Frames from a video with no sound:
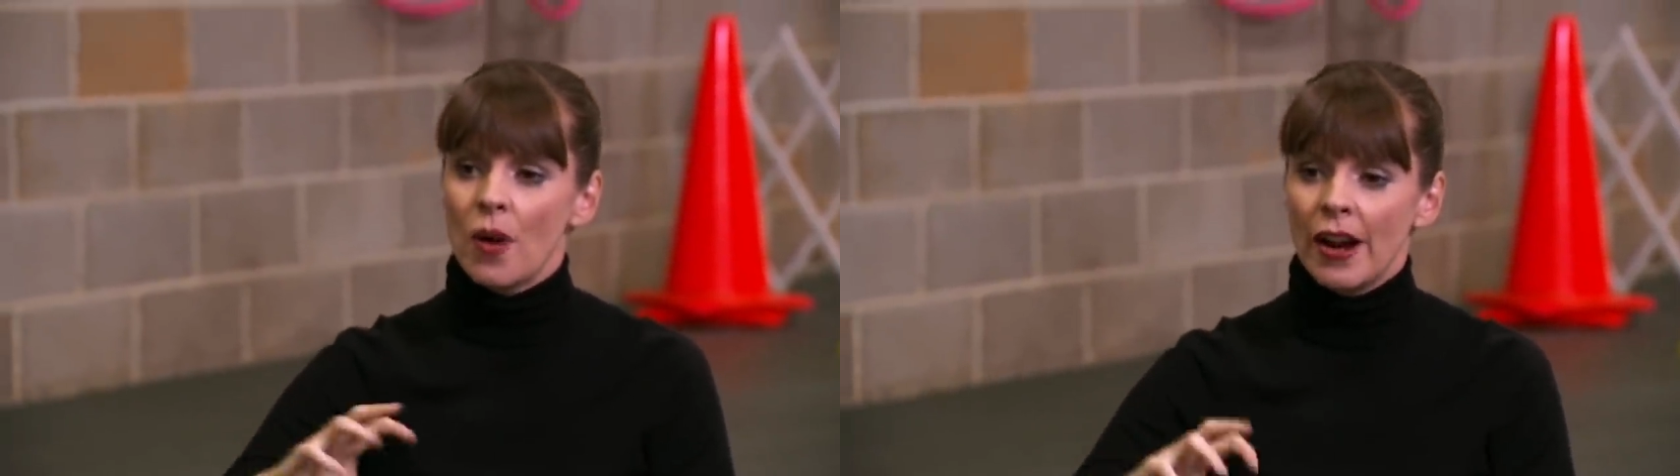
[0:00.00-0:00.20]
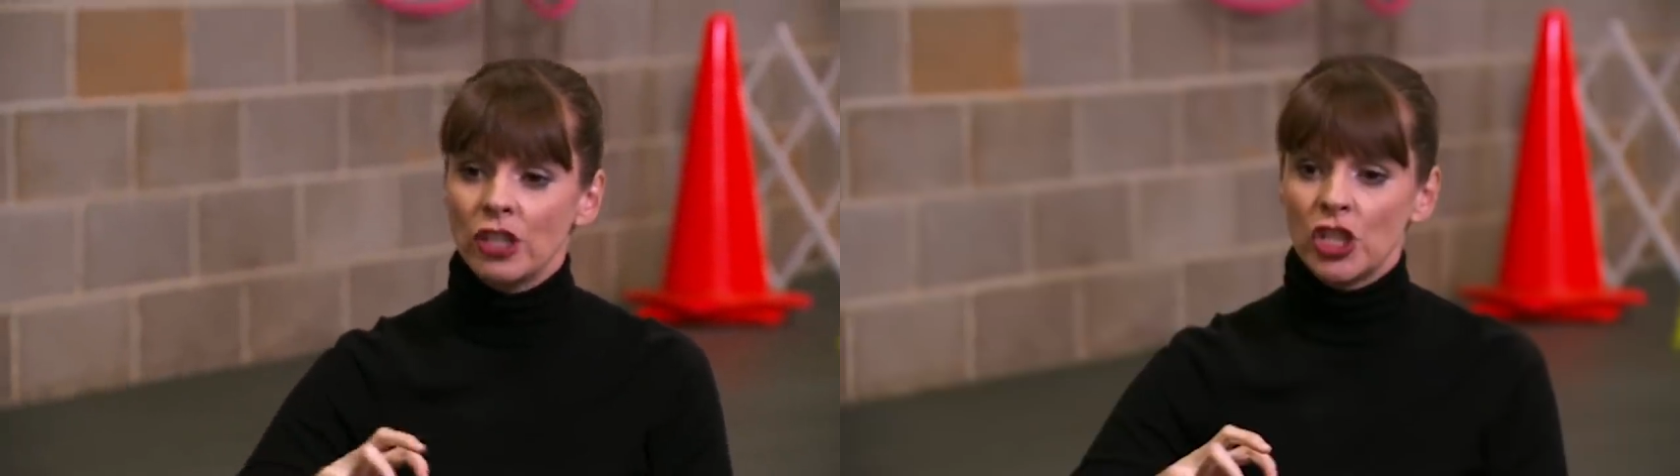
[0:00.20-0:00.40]

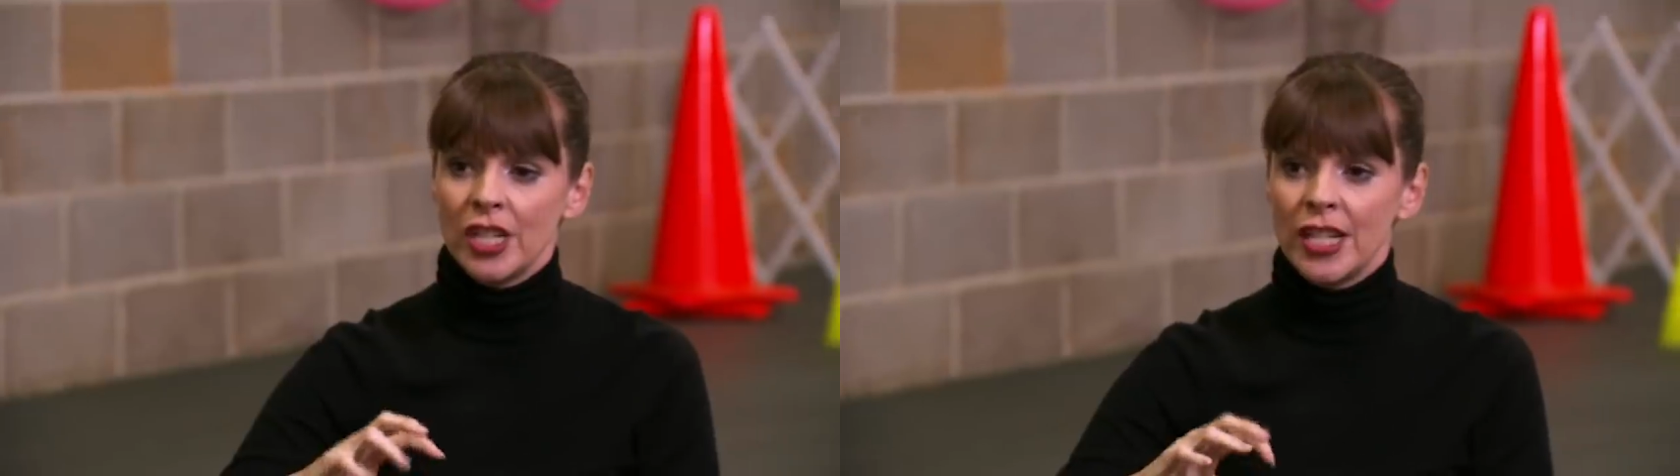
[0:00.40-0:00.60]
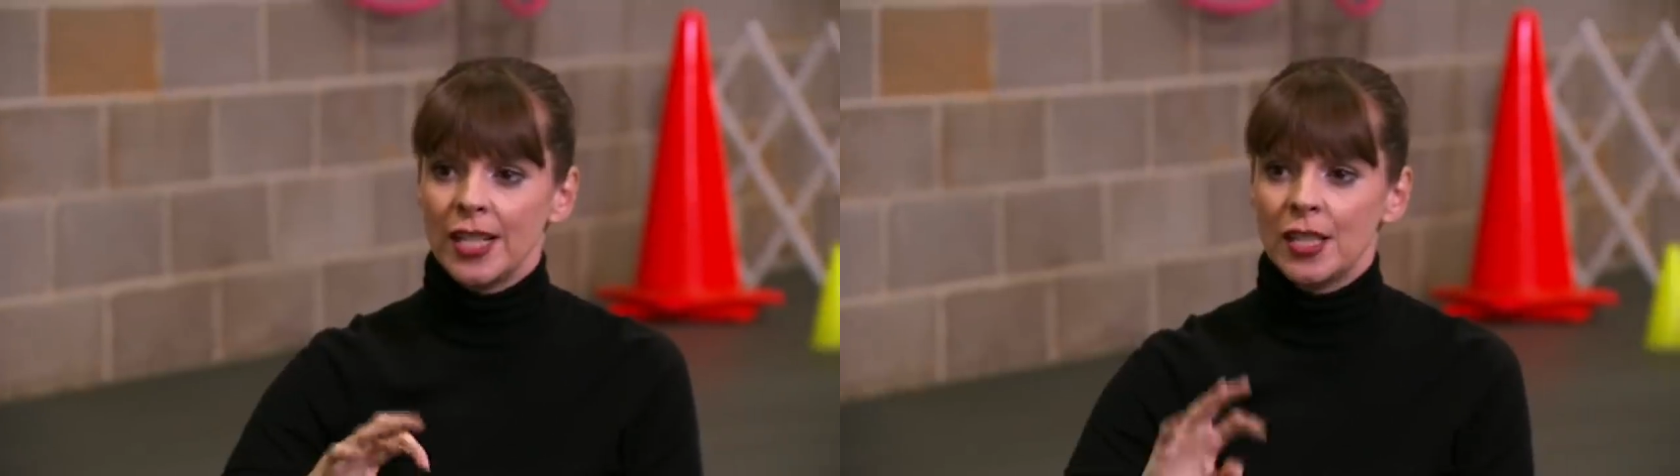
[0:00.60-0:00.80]
where
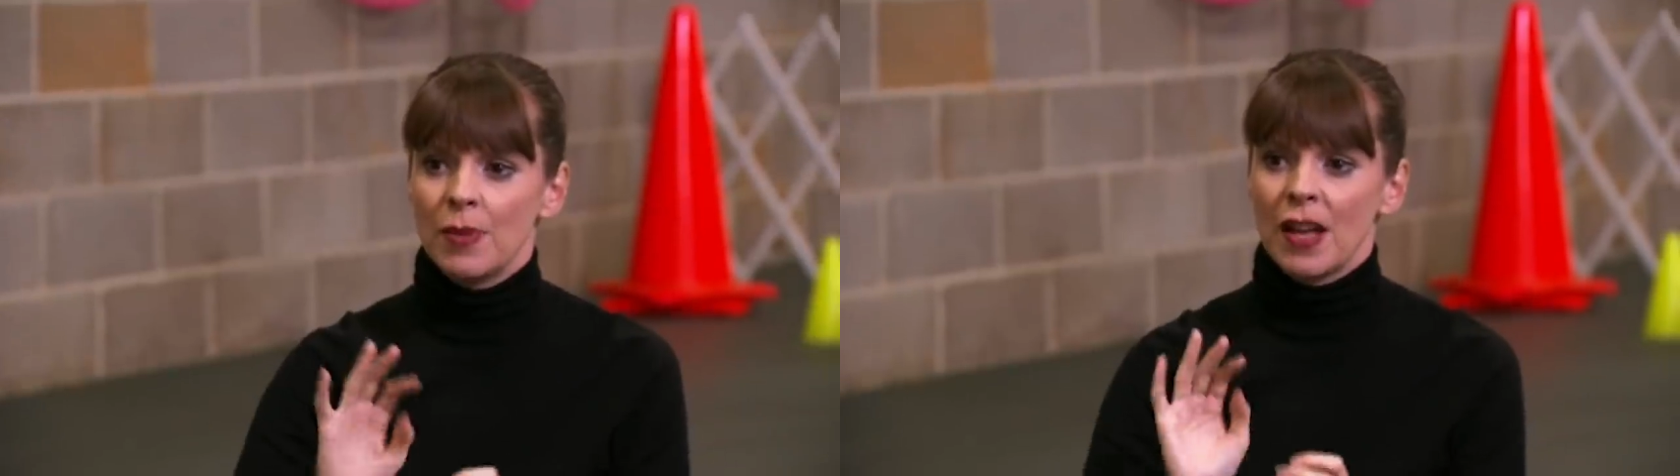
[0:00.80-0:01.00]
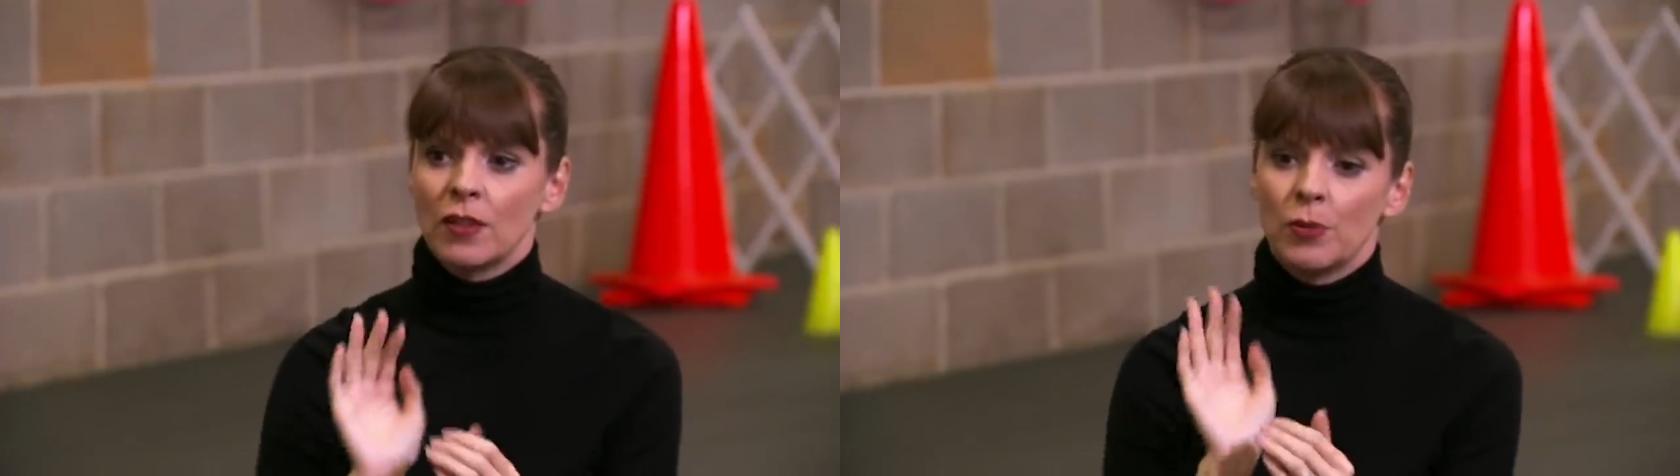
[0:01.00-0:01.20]
she
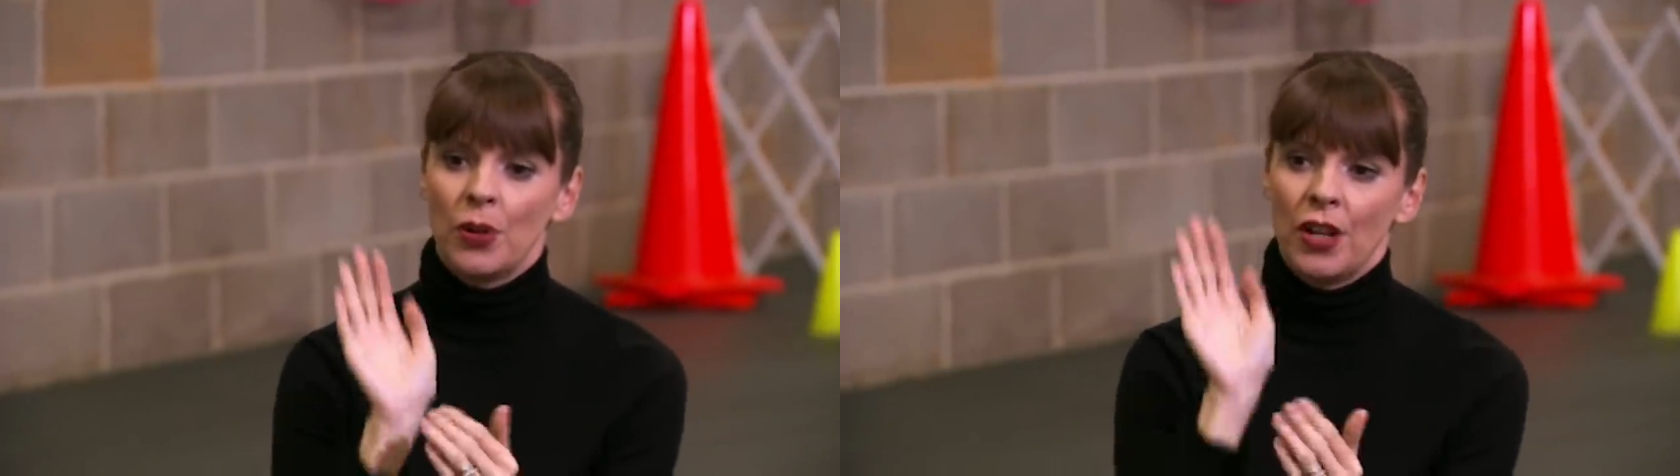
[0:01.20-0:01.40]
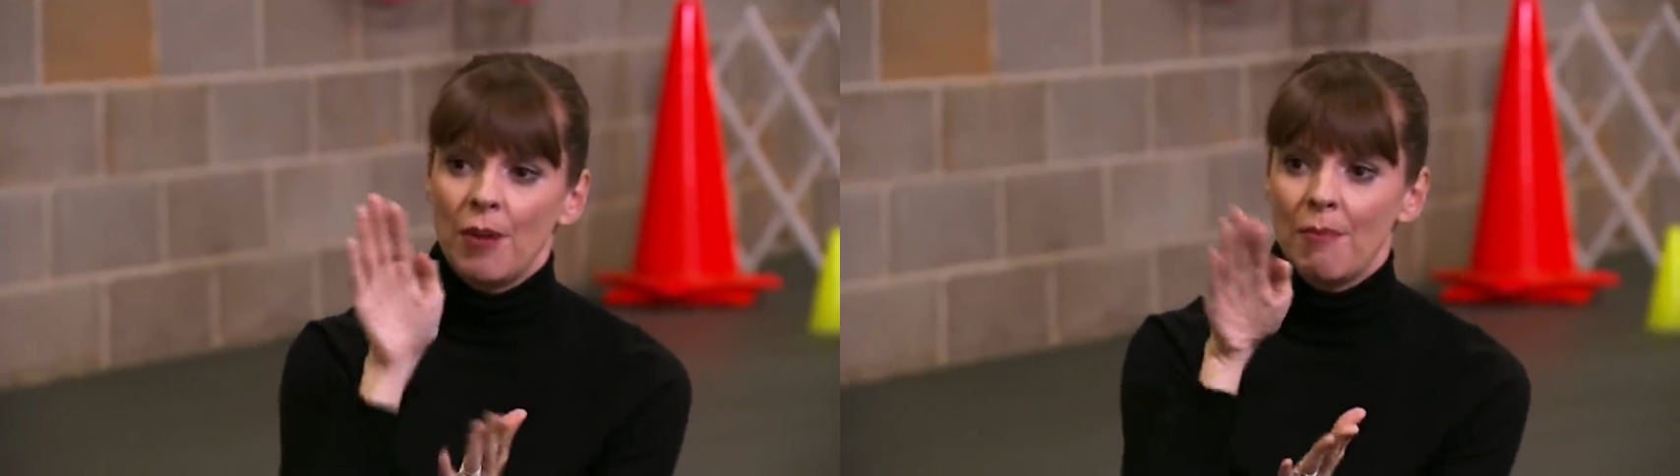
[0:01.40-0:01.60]
needs to be able
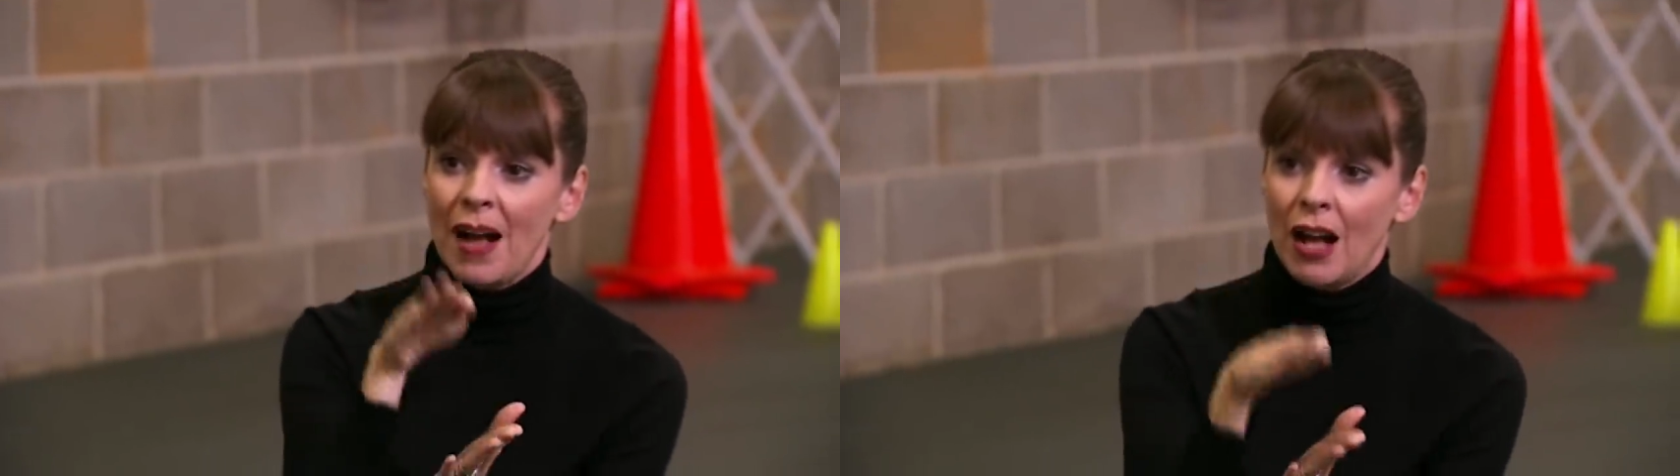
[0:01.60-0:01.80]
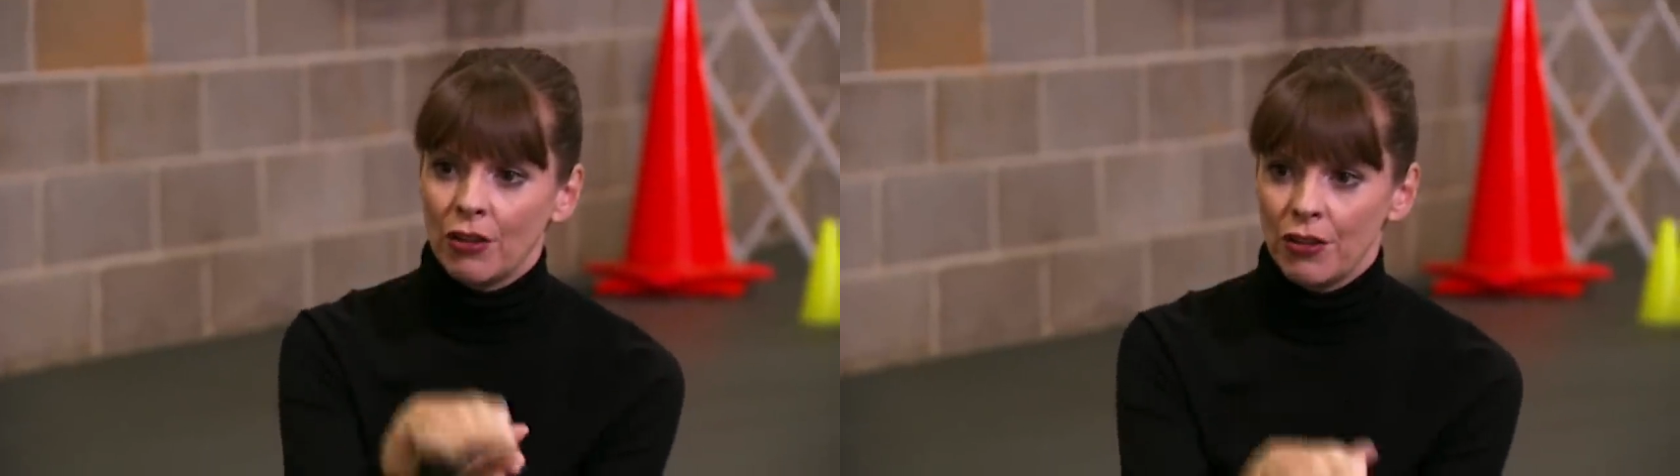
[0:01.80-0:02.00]
to put her
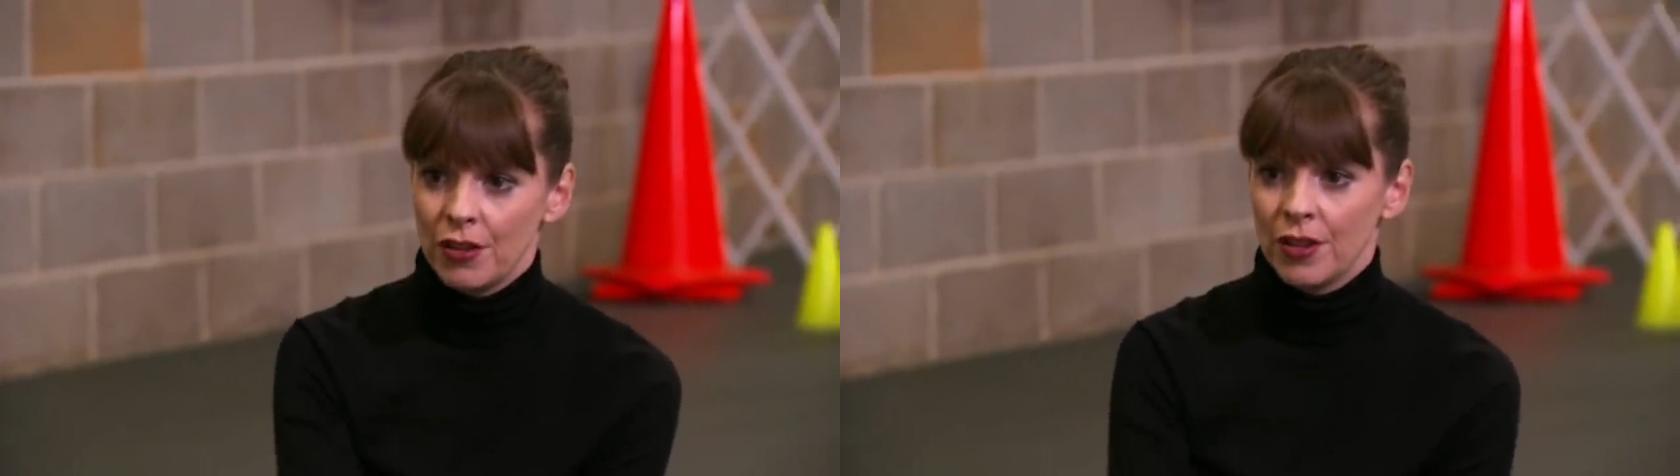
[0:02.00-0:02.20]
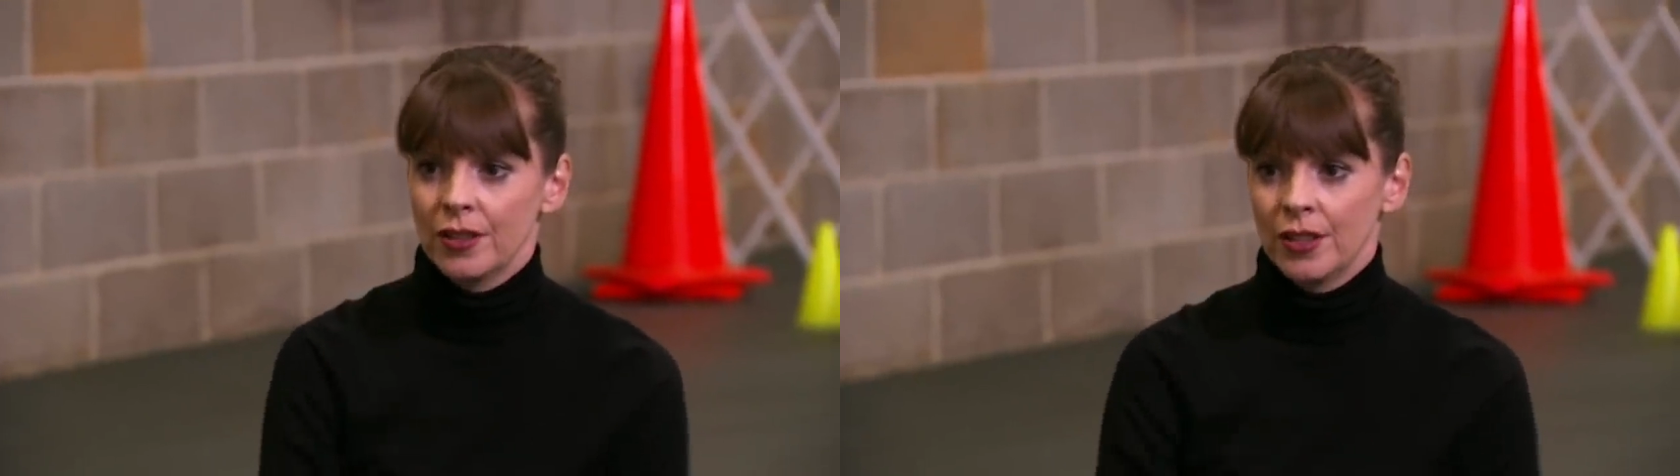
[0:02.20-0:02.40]
mouth